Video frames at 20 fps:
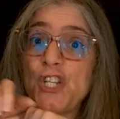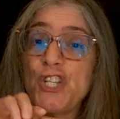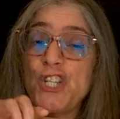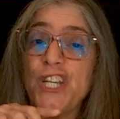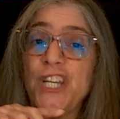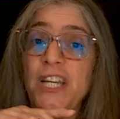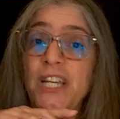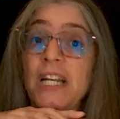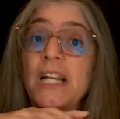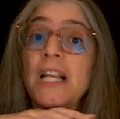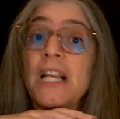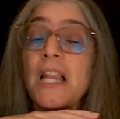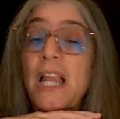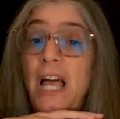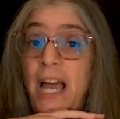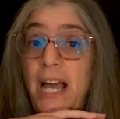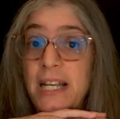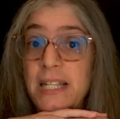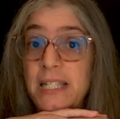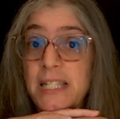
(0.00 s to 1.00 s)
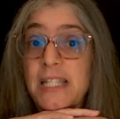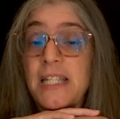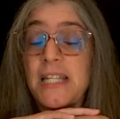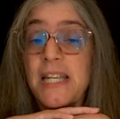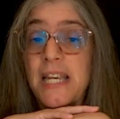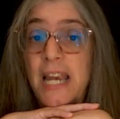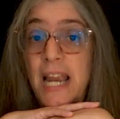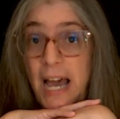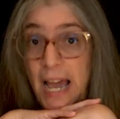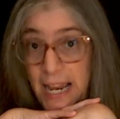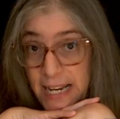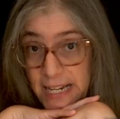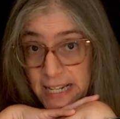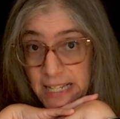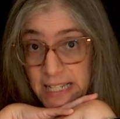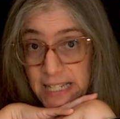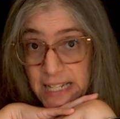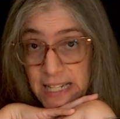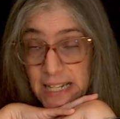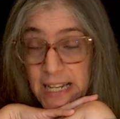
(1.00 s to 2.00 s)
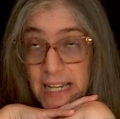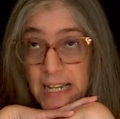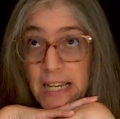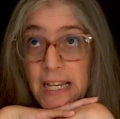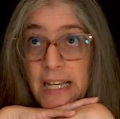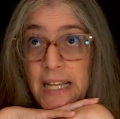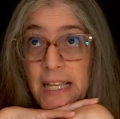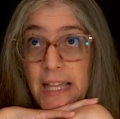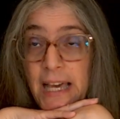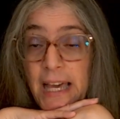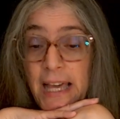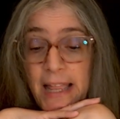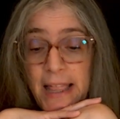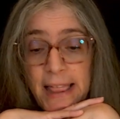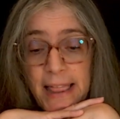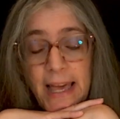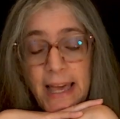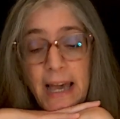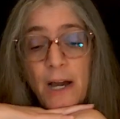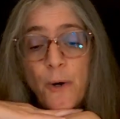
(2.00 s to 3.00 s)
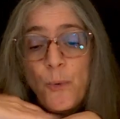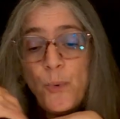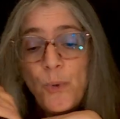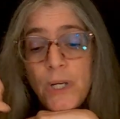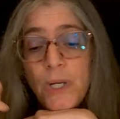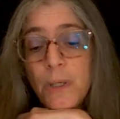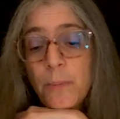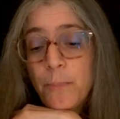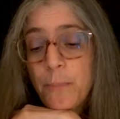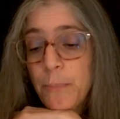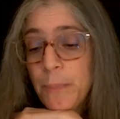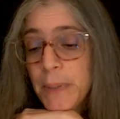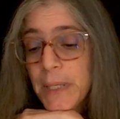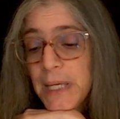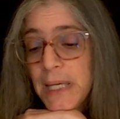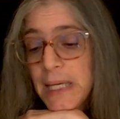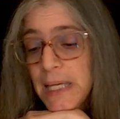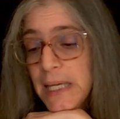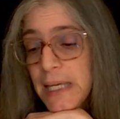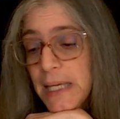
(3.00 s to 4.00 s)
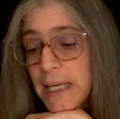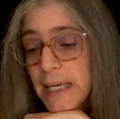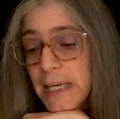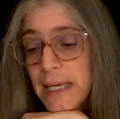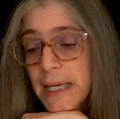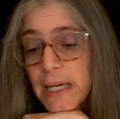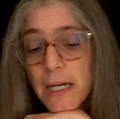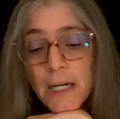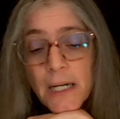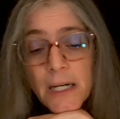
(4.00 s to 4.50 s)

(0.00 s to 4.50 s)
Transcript: it last night. And that would be